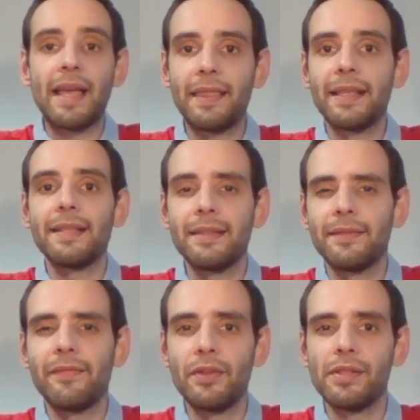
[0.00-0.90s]
I think it's
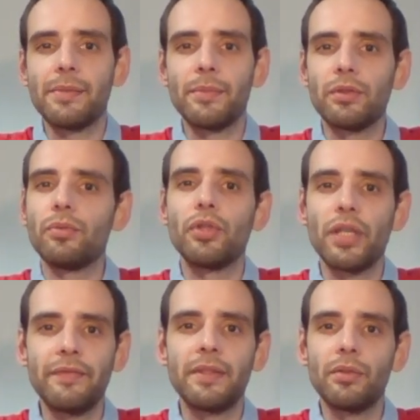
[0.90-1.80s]
very similar to
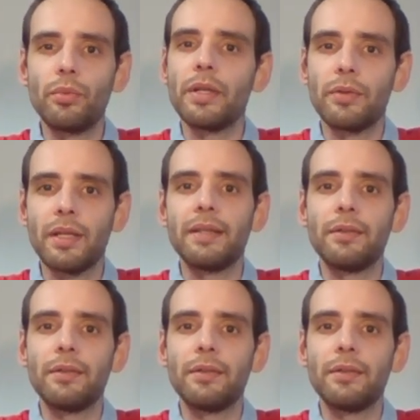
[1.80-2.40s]
JVs, where